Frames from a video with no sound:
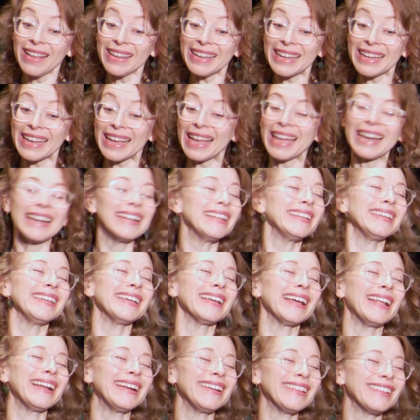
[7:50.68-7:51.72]
you got
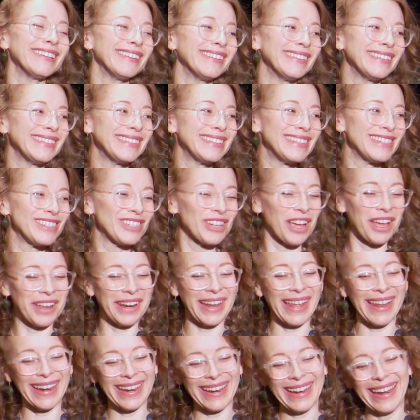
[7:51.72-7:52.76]
another shot
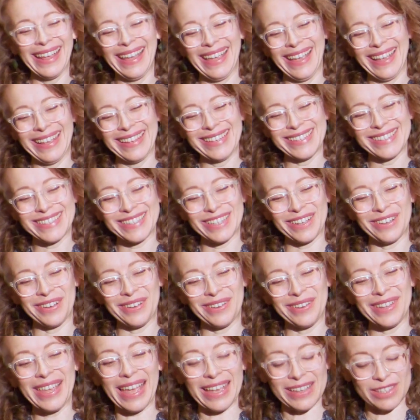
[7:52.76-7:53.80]
at it. So
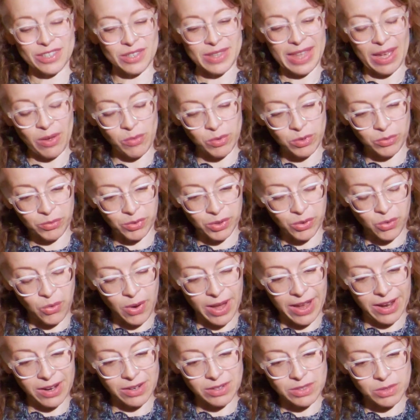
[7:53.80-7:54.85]
yeah, so that one
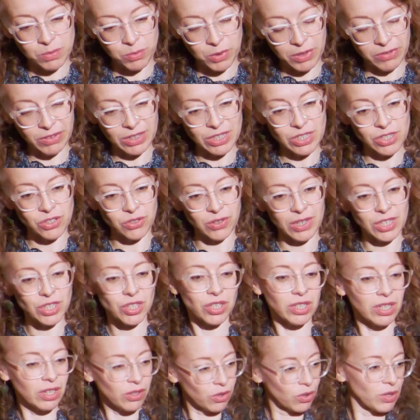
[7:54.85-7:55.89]
requires
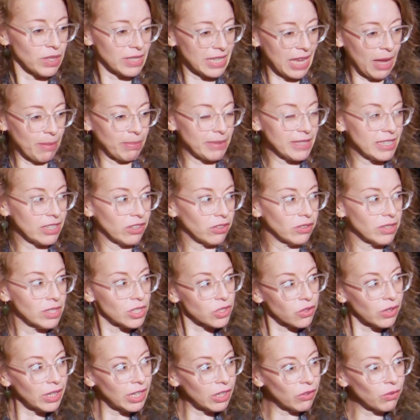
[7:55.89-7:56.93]
pre-registration. Of course, happens here in the
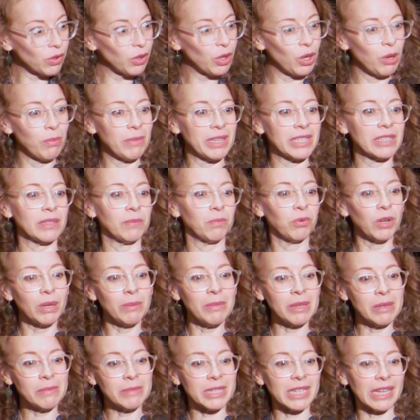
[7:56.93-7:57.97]
screening room. It's a
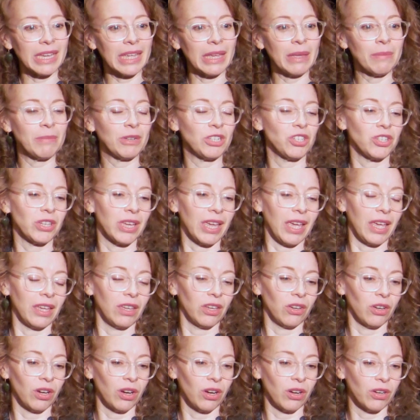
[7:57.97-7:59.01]
premium ticket, but you get
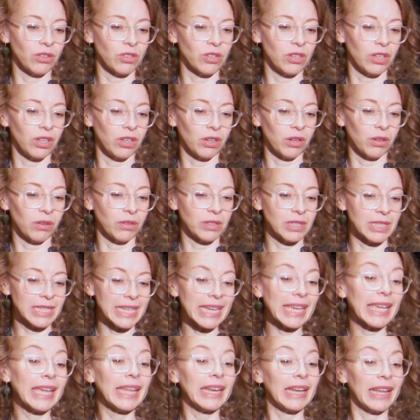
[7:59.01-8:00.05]
your
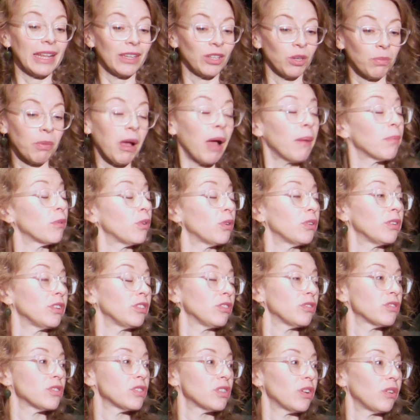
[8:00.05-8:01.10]
ticket and your popcorn and
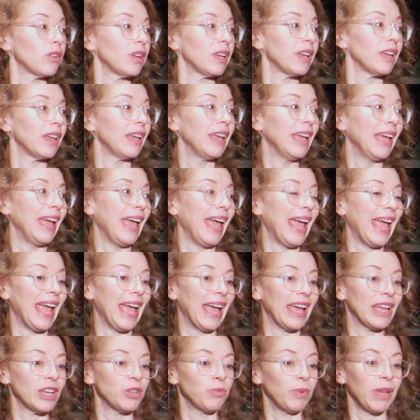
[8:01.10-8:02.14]
your soda.
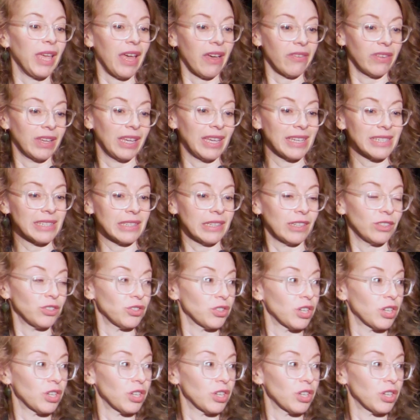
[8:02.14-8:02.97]
And we have a guest lecture